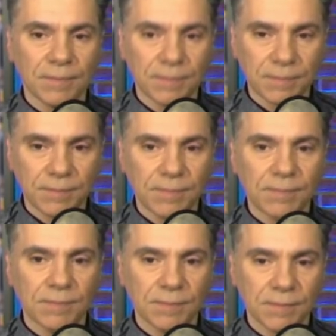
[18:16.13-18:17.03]

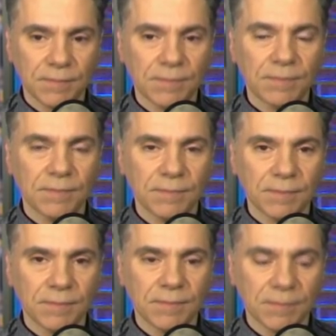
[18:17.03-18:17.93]

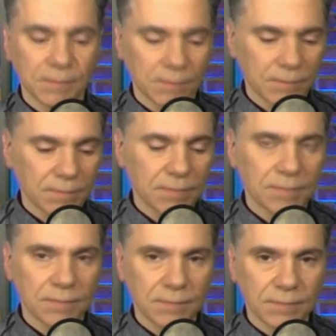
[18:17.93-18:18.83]

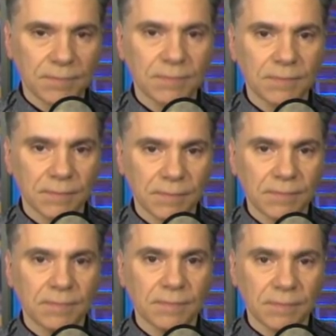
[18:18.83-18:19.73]

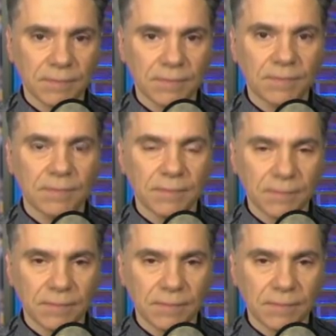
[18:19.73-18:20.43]
No words are spoken by the person on screen.